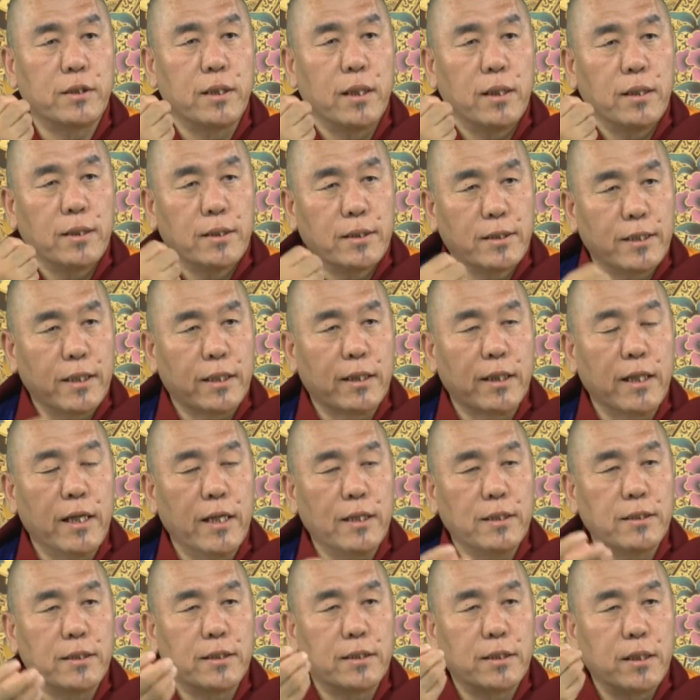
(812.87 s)

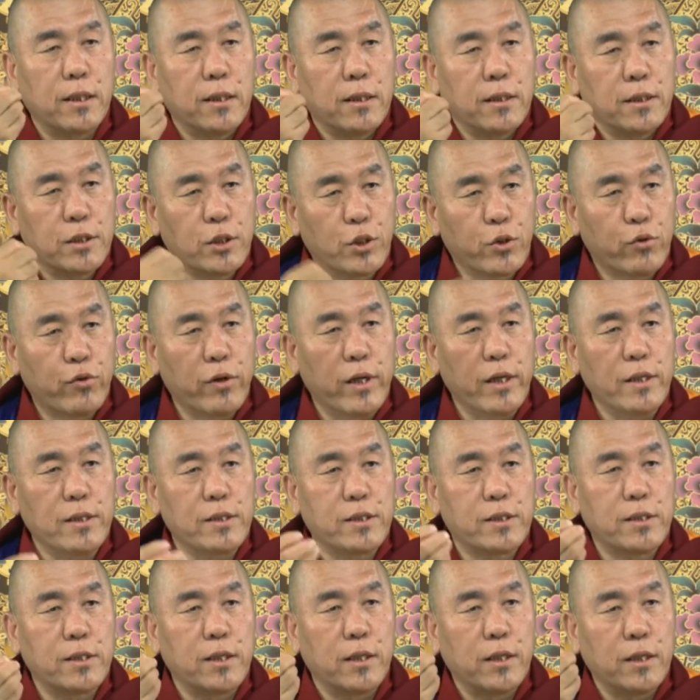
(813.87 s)
sickness,
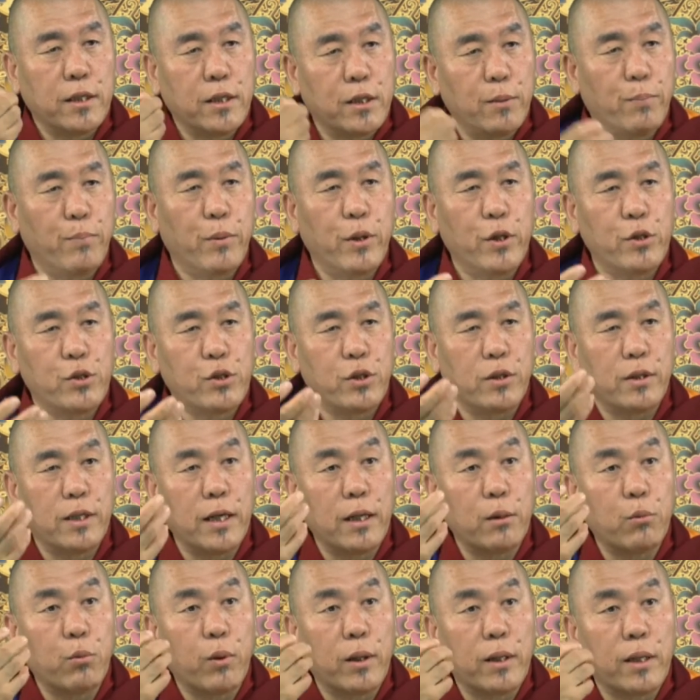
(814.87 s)
stress, depression, that
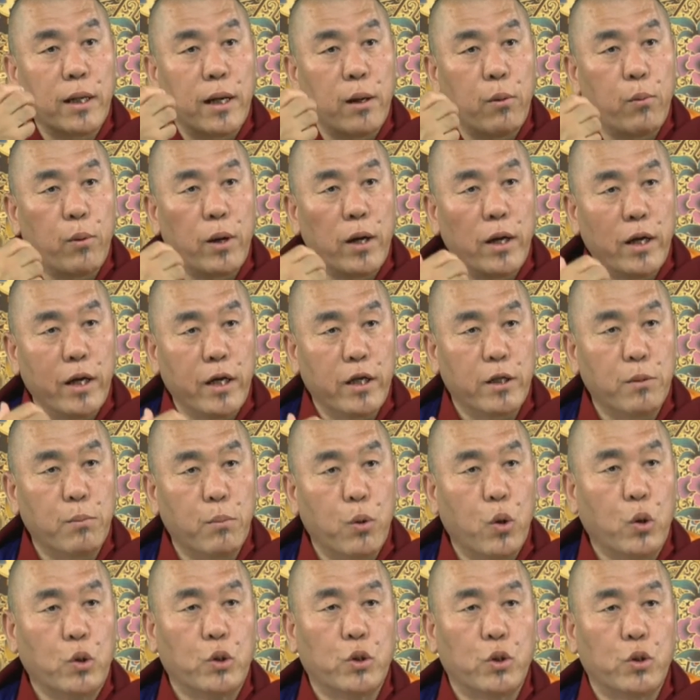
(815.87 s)
whatever it
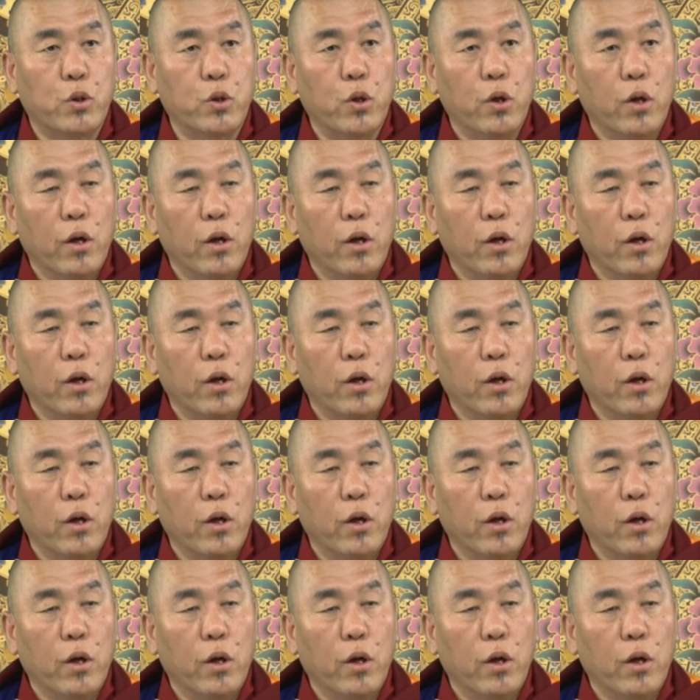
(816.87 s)
must